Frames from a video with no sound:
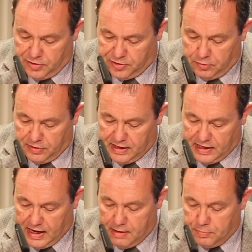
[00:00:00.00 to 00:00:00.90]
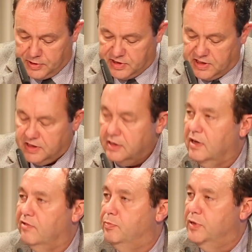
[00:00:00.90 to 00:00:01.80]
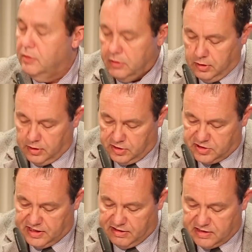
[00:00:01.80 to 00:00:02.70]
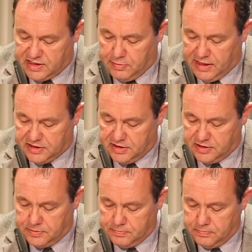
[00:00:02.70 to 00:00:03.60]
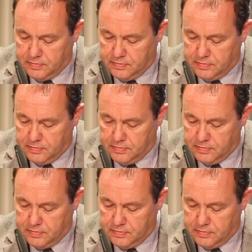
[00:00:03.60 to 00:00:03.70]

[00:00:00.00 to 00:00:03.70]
through the imposition of brutal austerity measures.